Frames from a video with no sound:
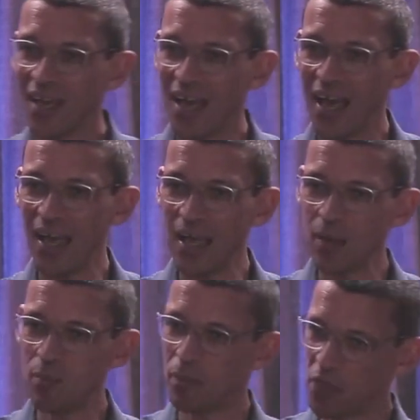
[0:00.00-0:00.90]
Um,
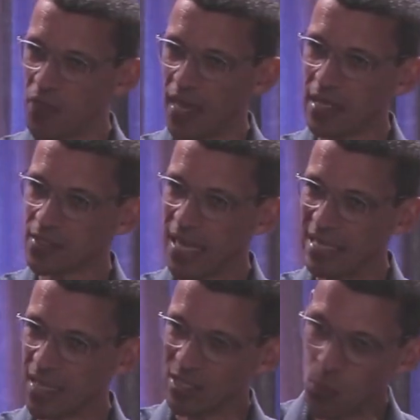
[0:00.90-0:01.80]
but there's there's
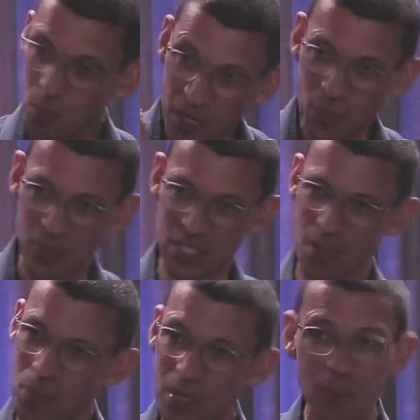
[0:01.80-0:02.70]
there's a purpose, a
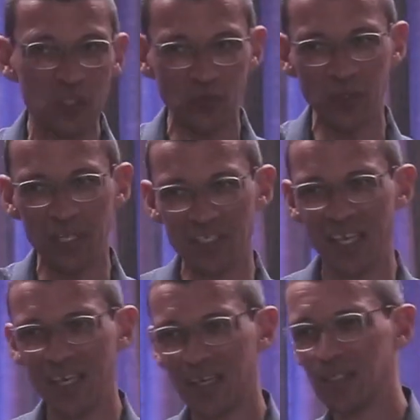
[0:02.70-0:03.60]
purposefulness
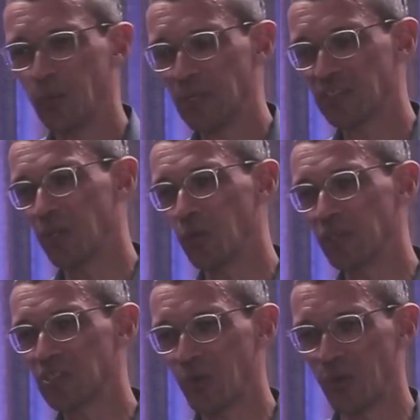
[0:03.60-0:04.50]
to which the Lord is
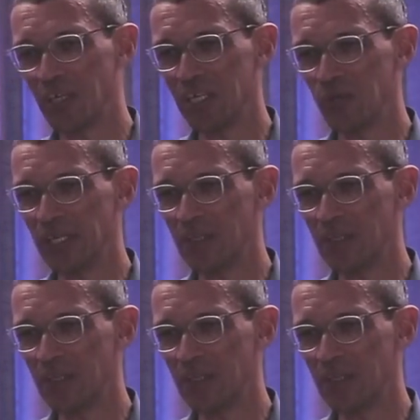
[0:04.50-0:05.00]
calling you in